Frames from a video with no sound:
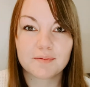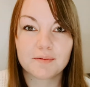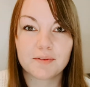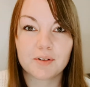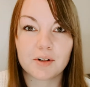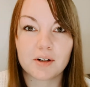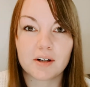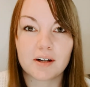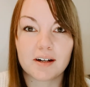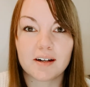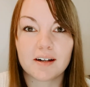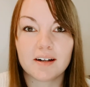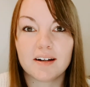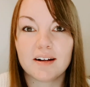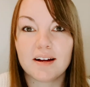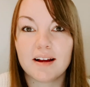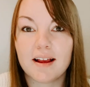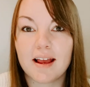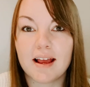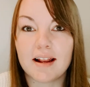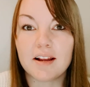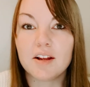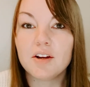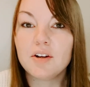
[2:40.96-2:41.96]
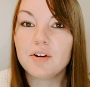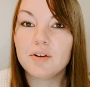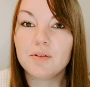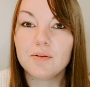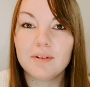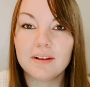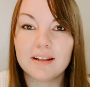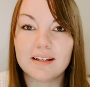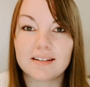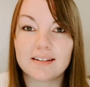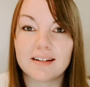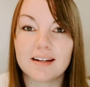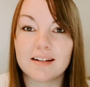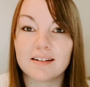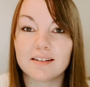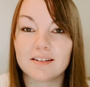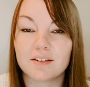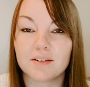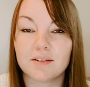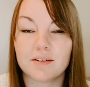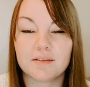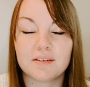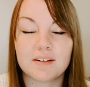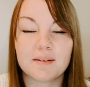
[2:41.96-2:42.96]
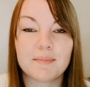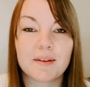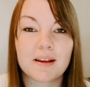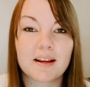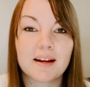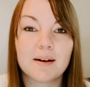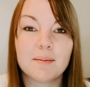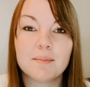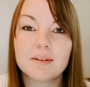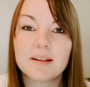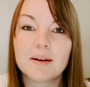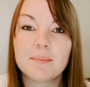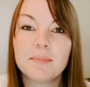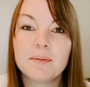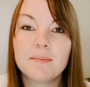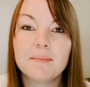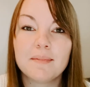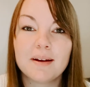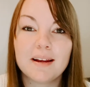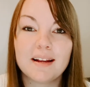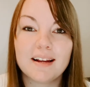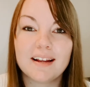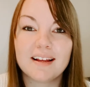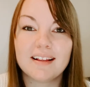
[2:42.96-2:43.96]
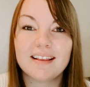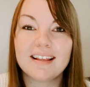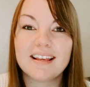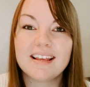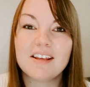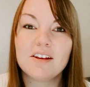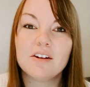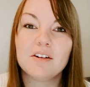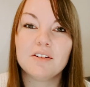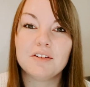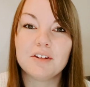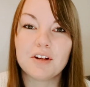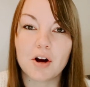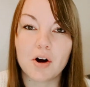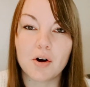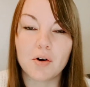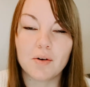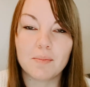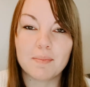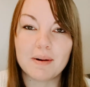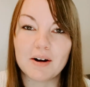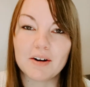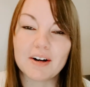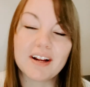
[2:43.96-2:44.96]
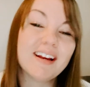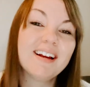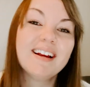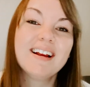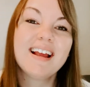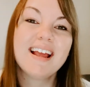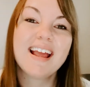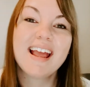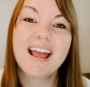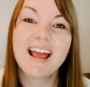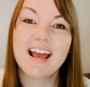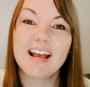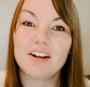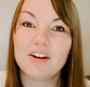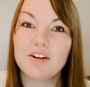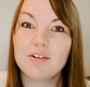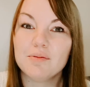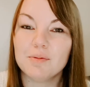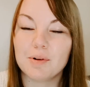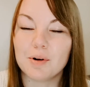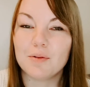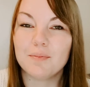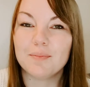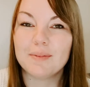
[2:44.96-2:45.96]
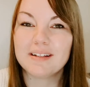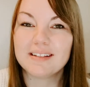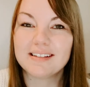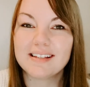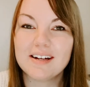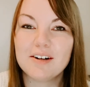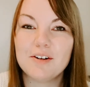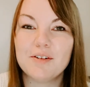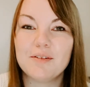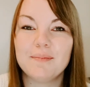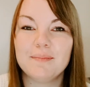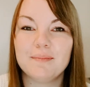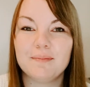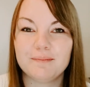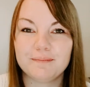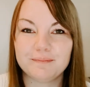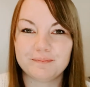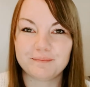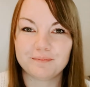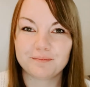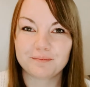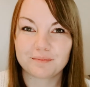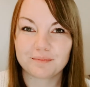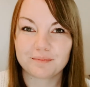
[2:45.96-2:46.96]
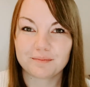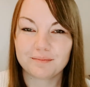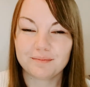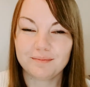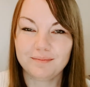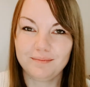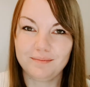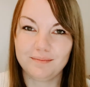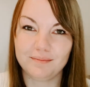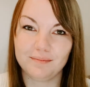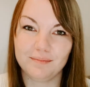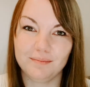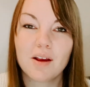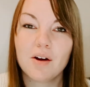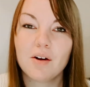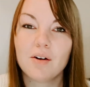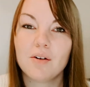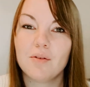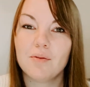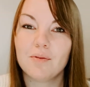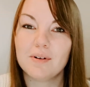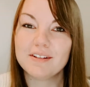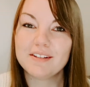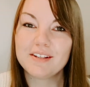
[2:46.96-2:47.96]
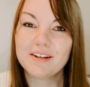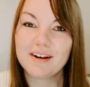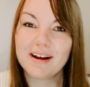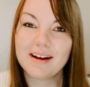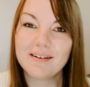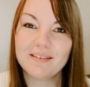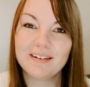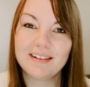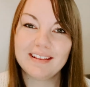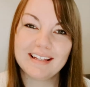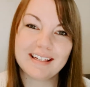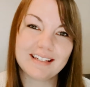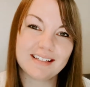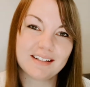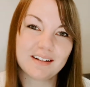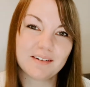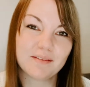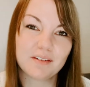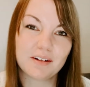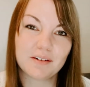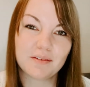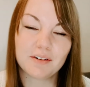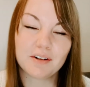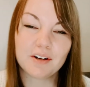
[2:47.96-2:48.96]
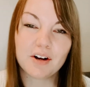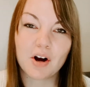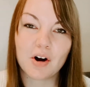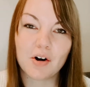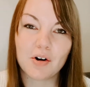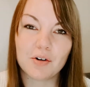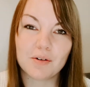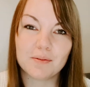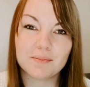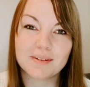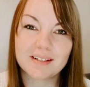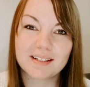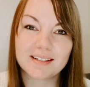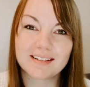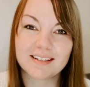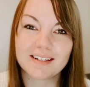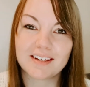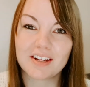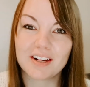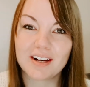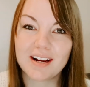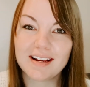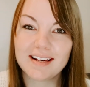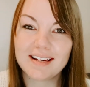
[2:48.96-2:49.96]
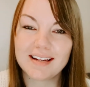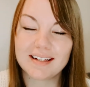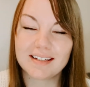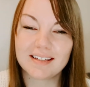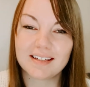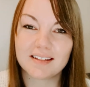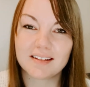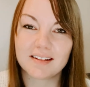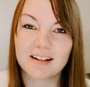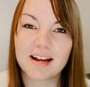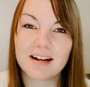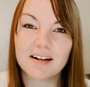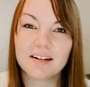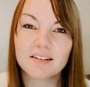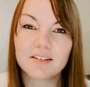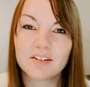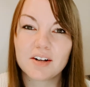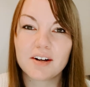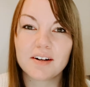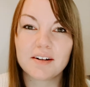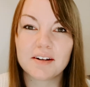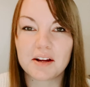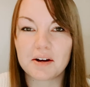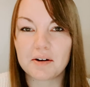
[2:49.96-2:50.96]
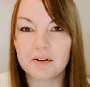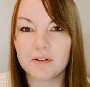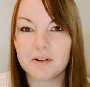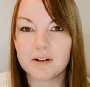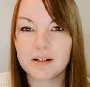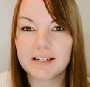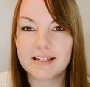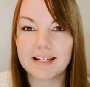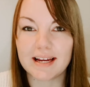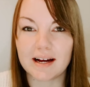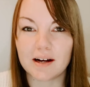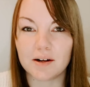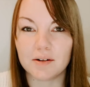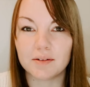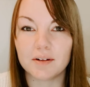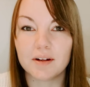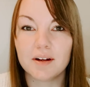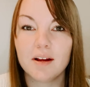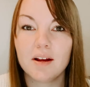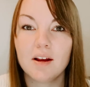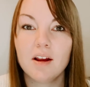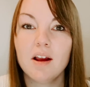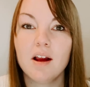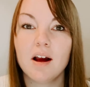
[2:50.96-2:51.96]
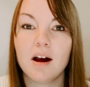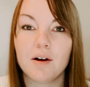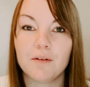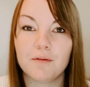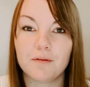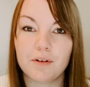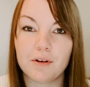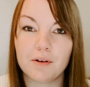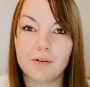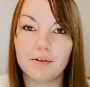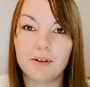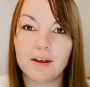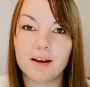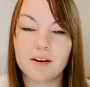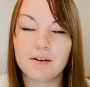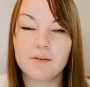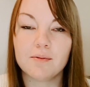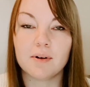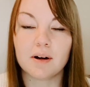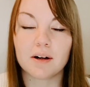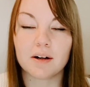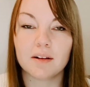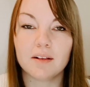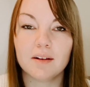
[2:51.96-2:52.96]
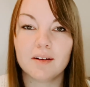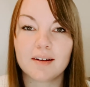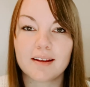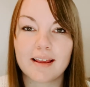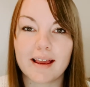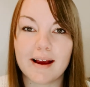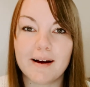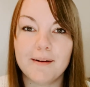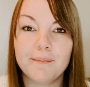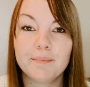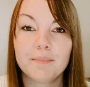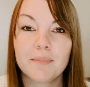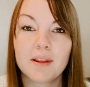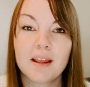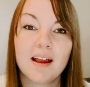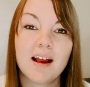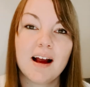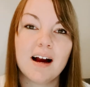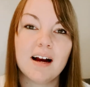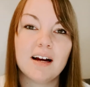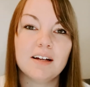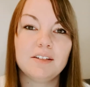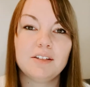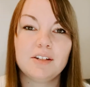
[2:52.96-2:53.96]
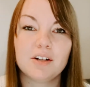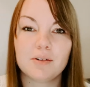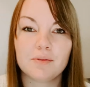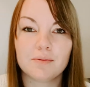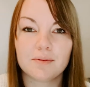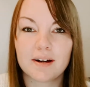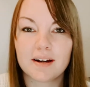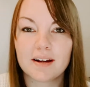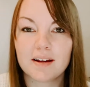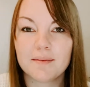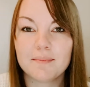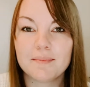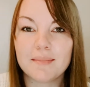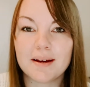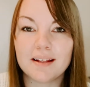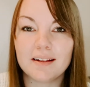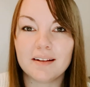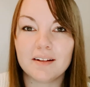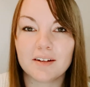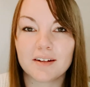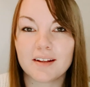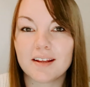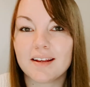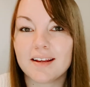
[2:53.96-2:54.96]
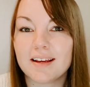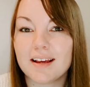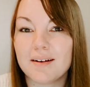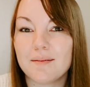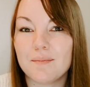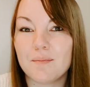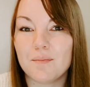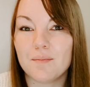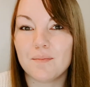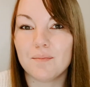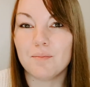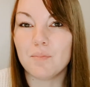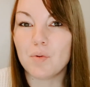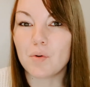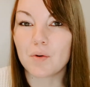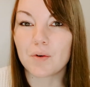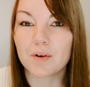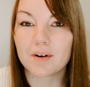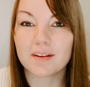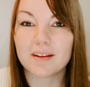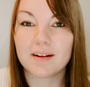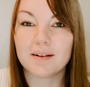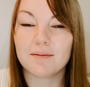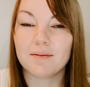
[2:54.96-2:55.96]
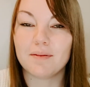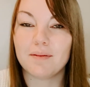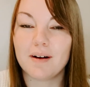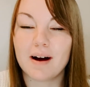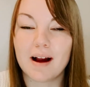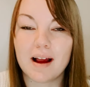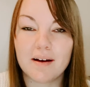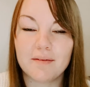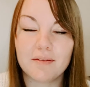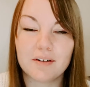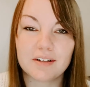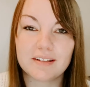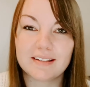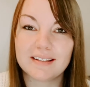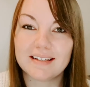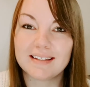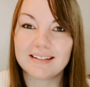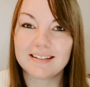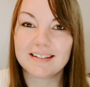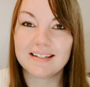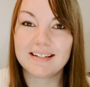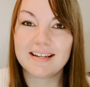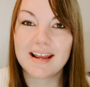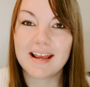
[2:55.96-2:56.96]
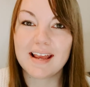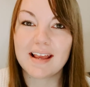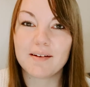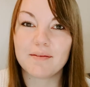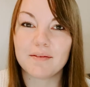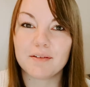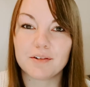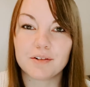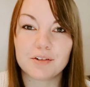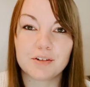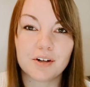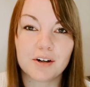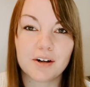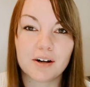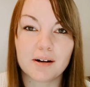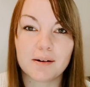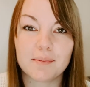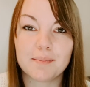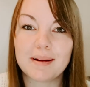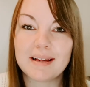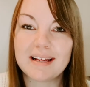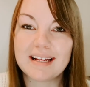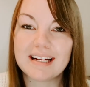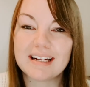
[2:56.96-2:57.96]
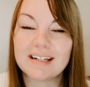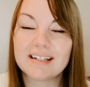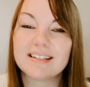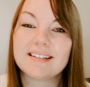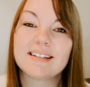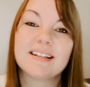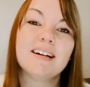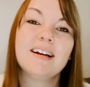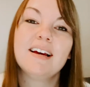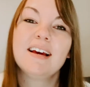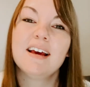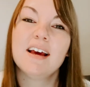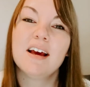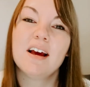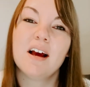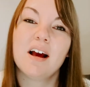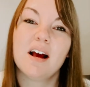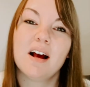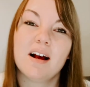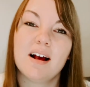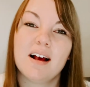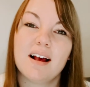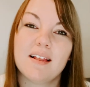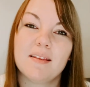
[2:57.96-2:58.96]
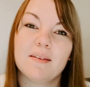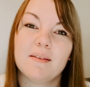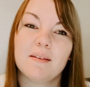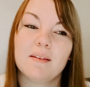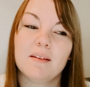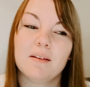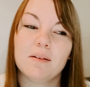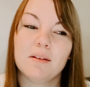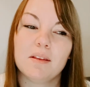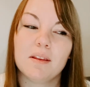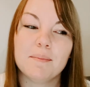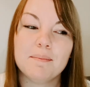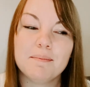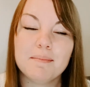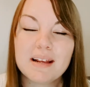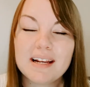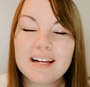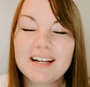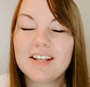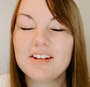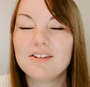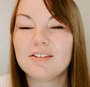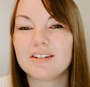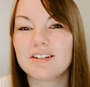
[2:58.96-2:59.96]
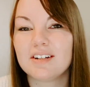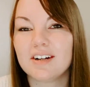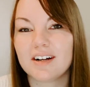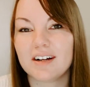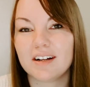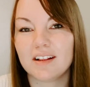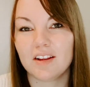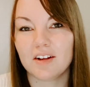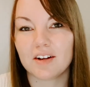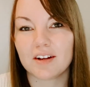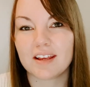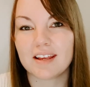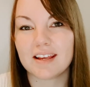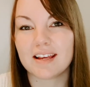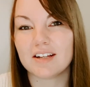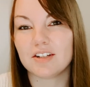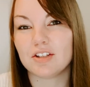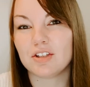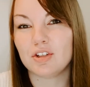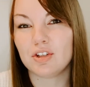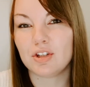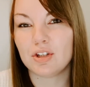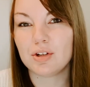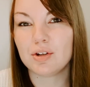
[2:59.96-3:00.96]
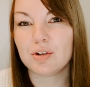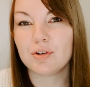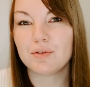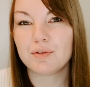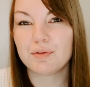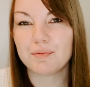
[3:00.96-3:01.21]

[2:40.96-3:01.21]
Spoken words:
for any new listings. So if something comes up immediately, you'll know about it and you won't miss out. Once you have a list of different homes, it's a good idea to kind of start narrowing down a few that you want to look at. I don't recommend looking at more than 5 or 6 a day for sure, because the minute you start looking at too